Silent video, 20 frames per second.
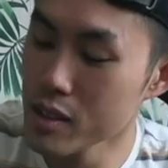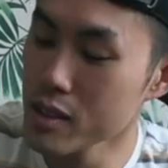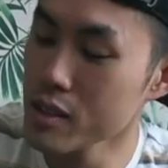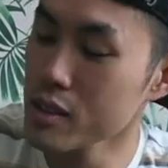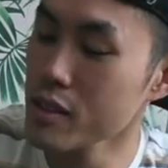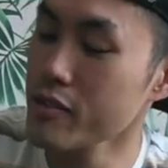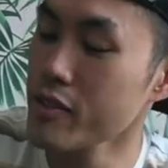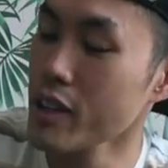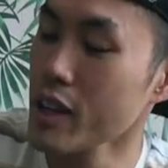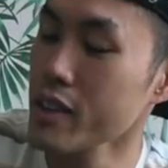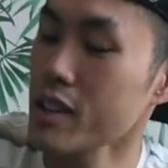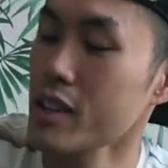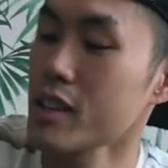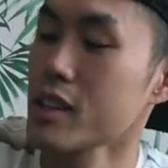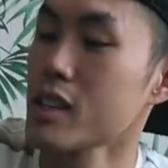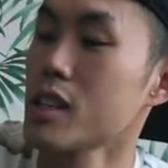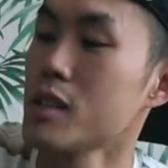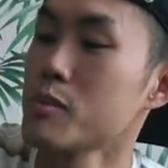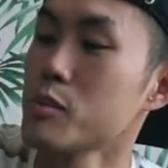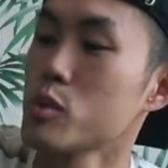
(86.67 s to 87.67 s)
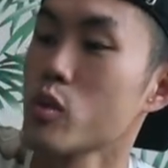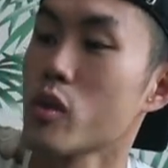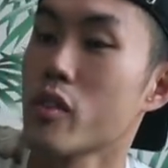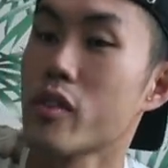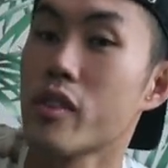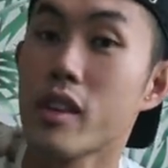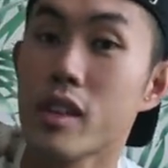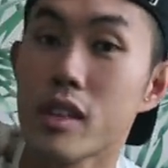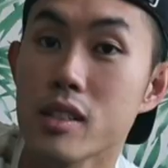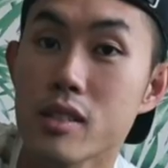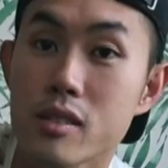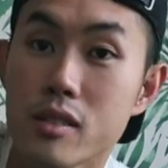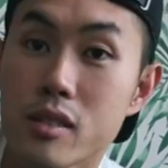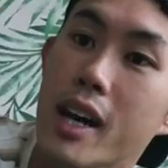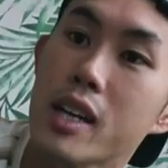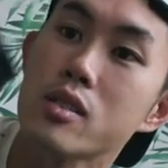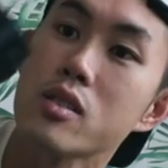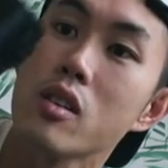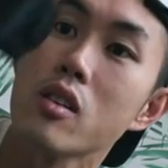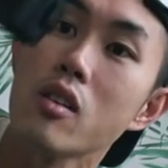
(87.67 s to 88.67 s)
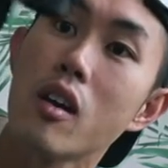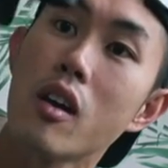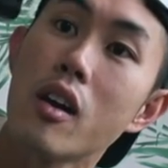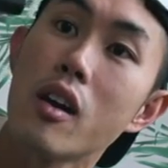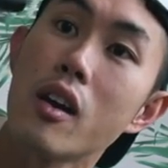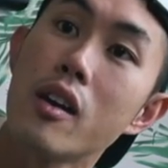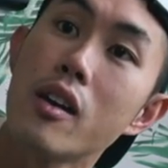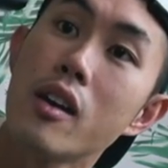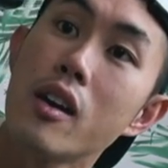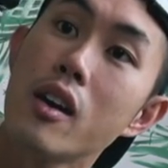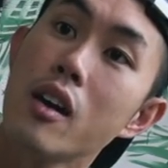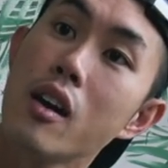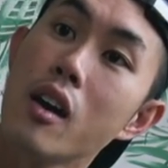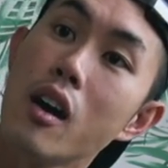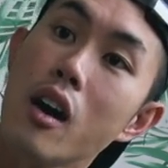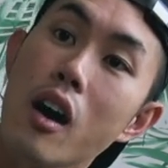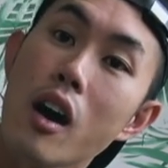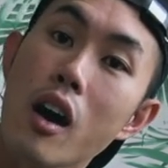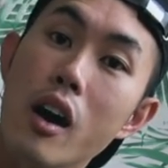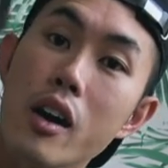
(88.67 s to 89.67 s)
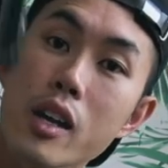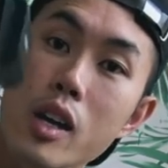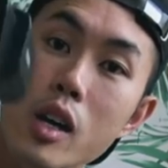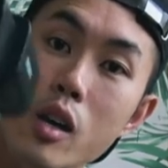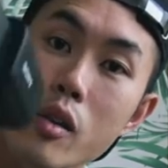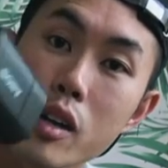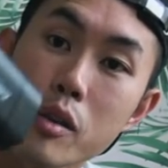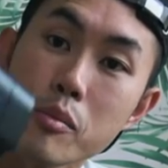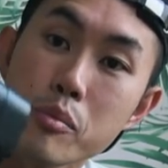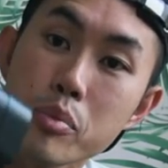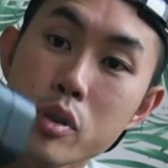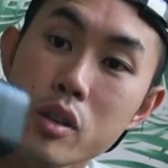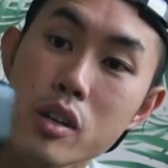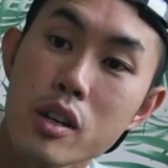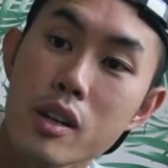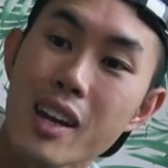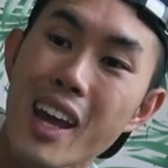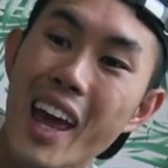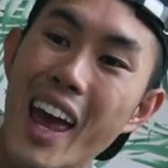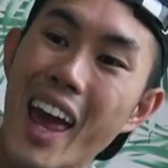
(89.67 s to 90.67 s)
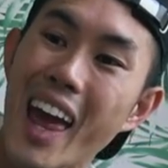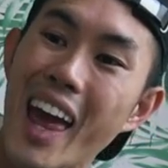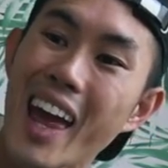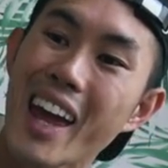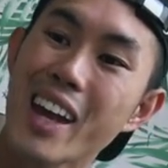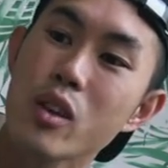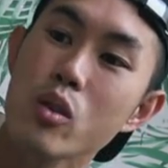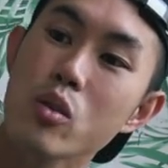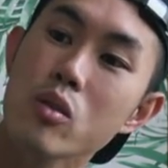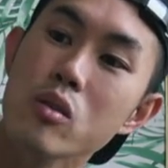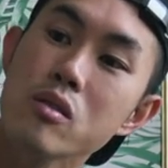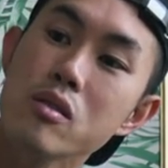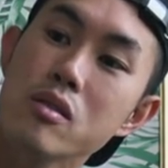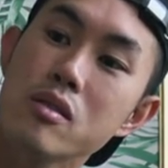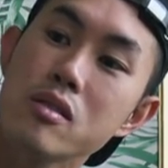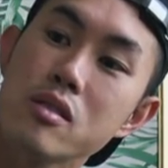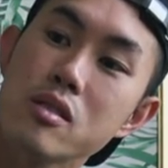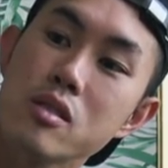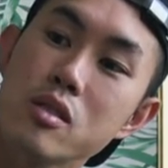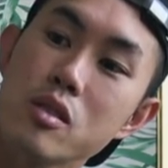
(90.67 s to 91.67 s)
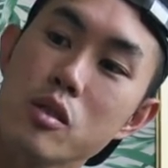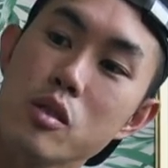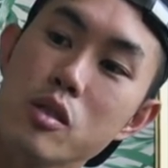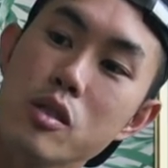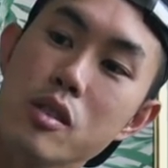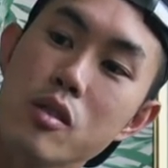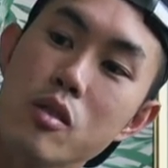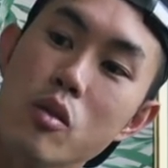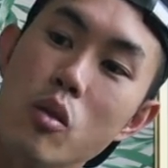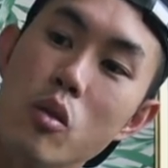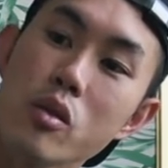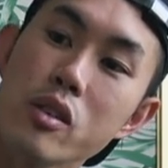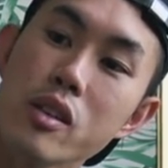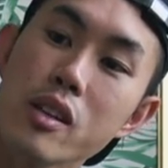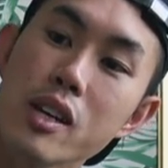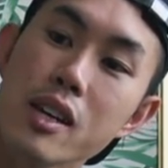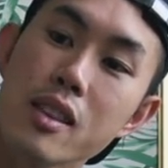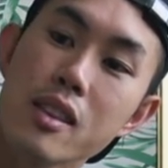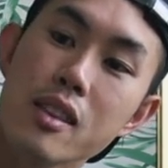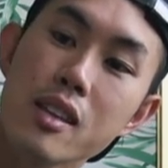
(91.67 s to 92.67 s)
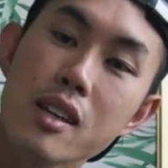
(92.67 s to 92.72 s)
is the fact that it comes with this XLR audio input handle so you can hold it like